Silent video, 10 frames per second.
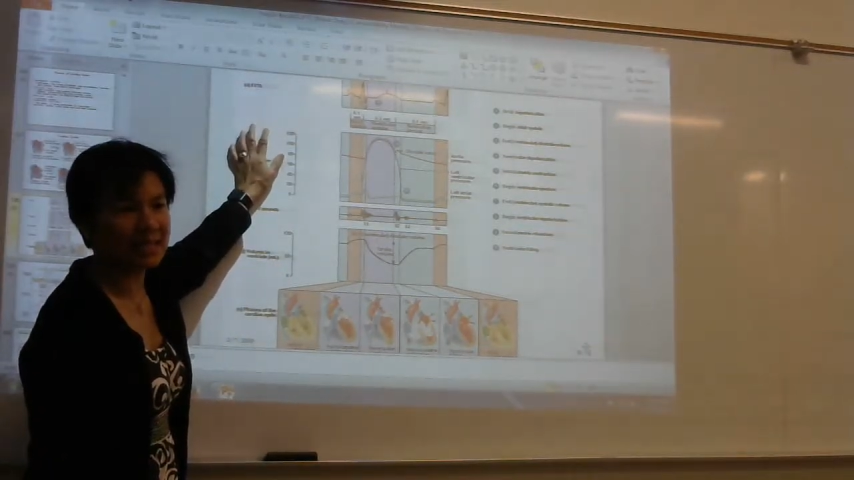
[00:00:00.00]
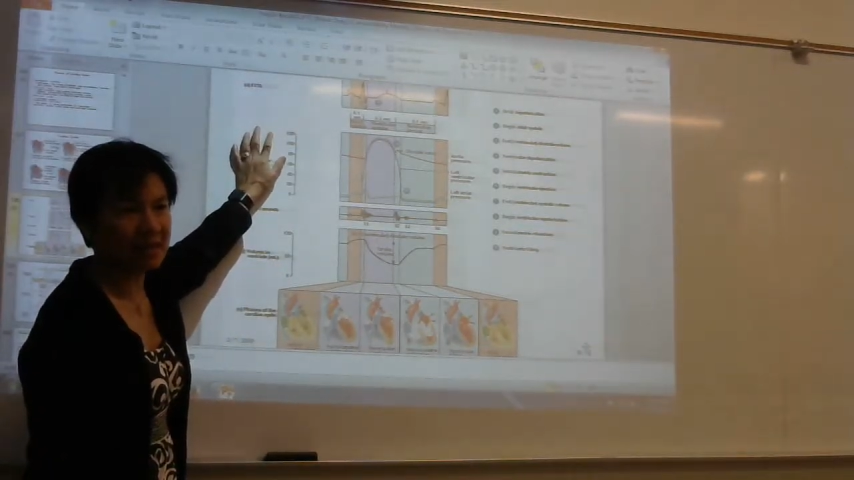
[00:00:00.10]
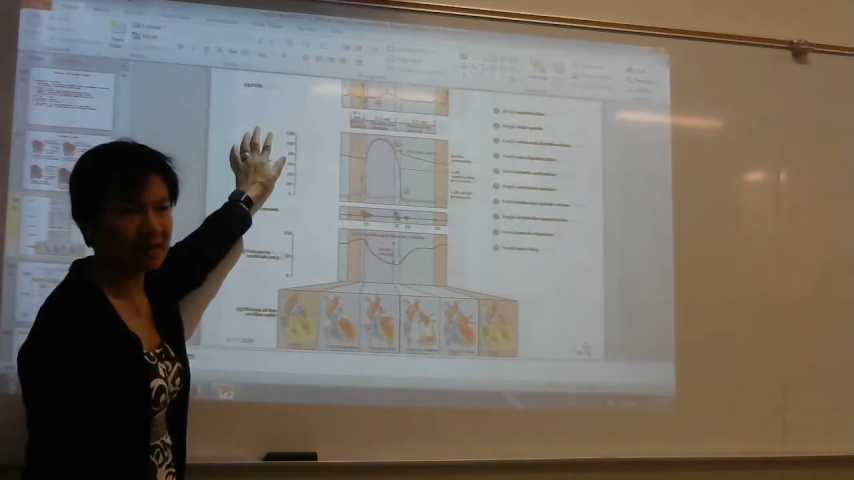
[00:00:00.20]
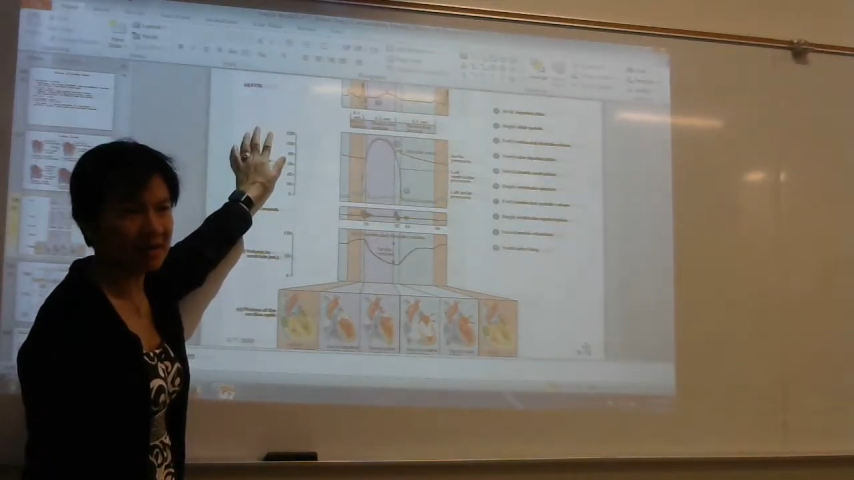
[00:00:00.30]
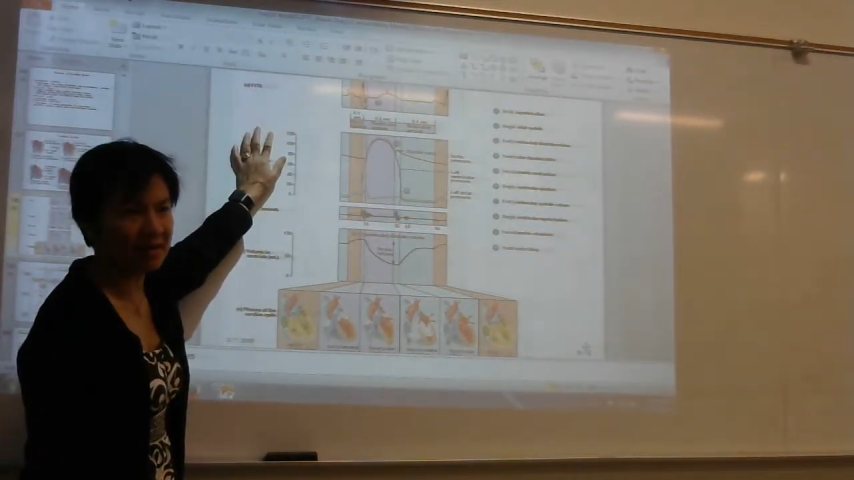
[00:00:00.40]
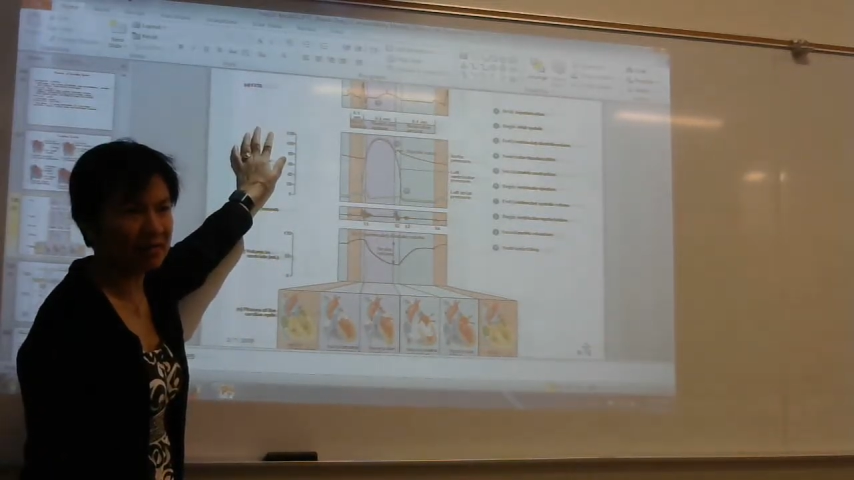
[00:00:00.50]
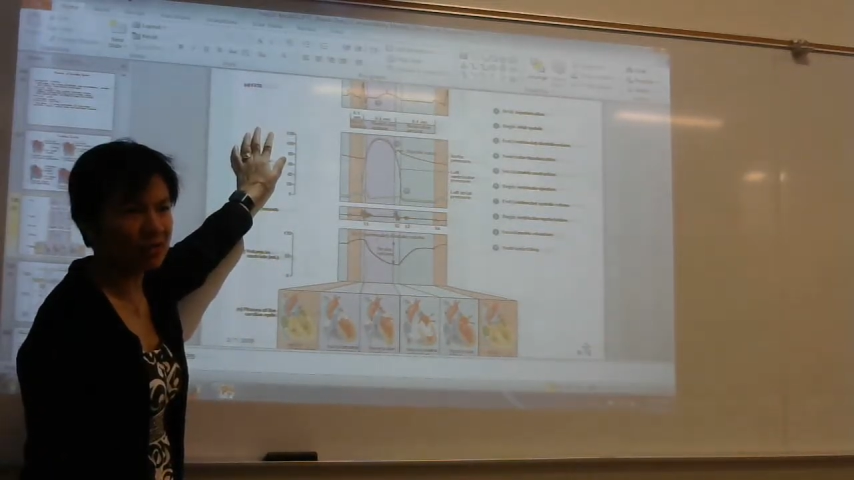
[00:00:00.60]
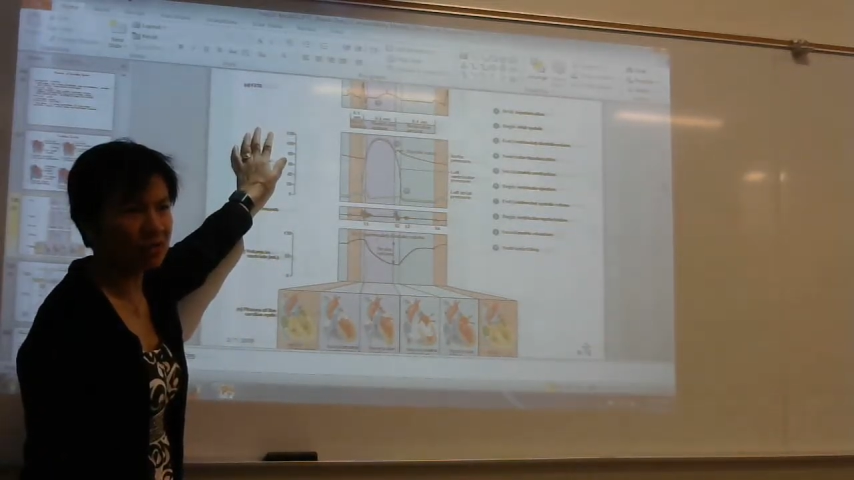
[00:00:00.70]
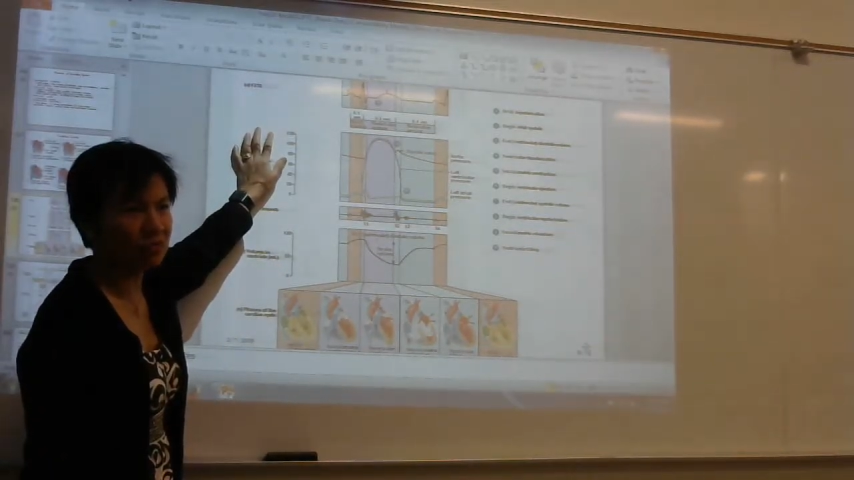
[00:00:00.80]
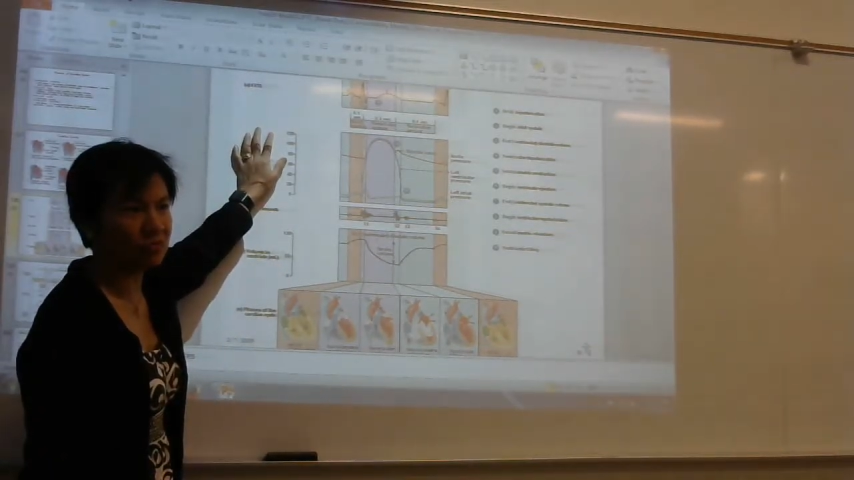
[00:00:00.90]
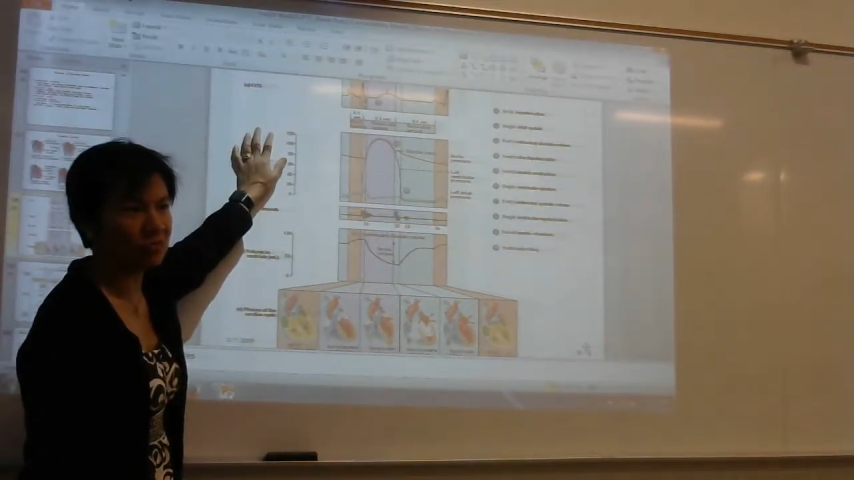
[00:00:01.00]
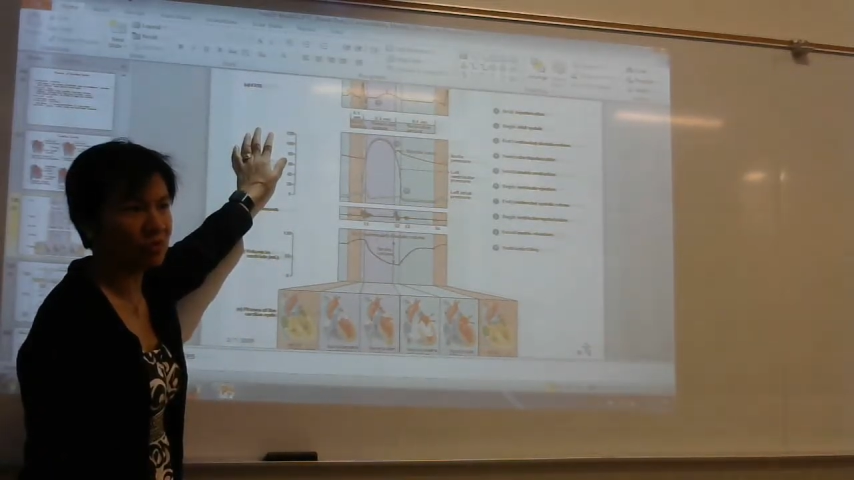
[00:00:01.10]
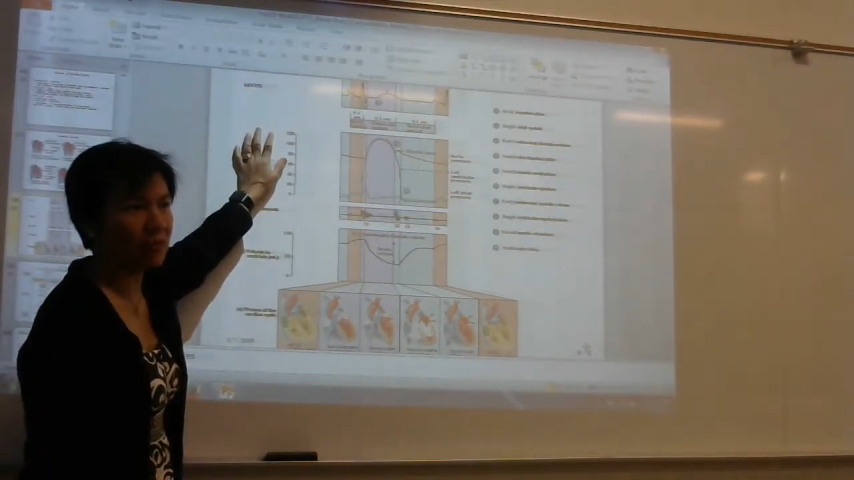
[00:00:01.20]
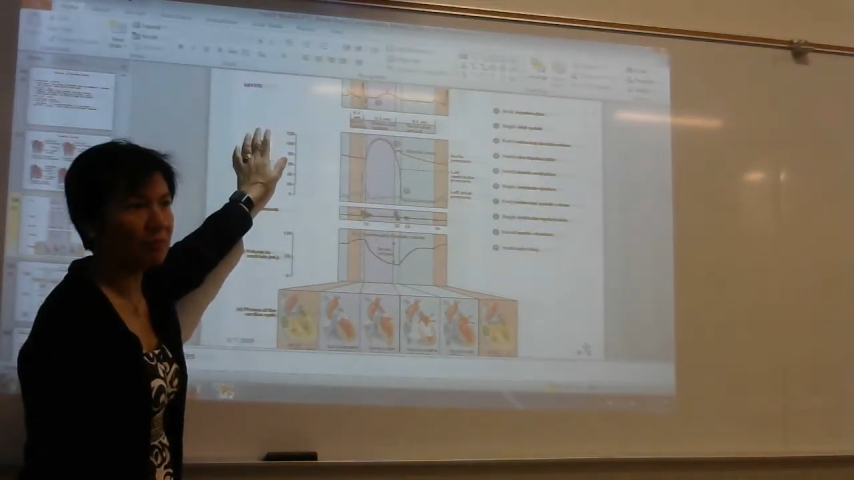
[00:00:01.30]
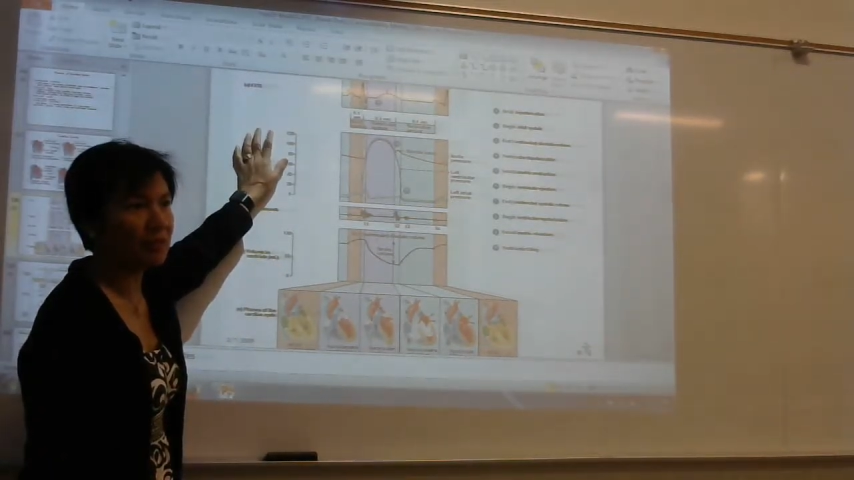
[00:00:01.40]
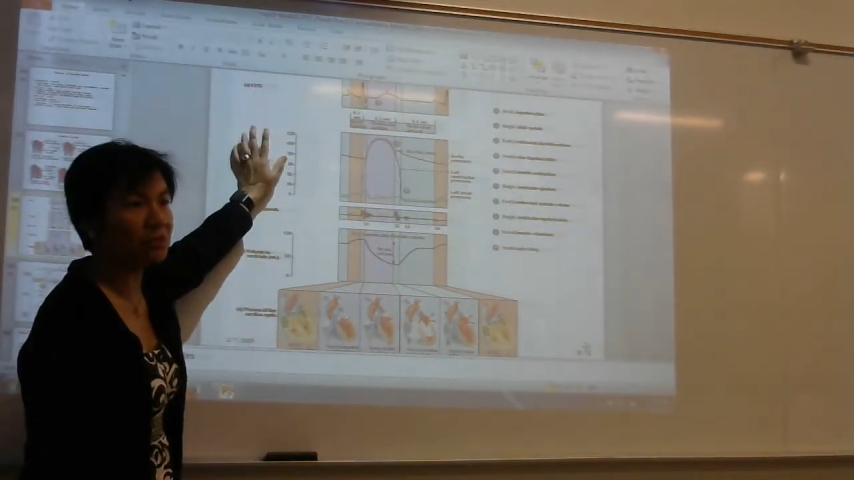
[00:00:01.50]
hard to appreciate.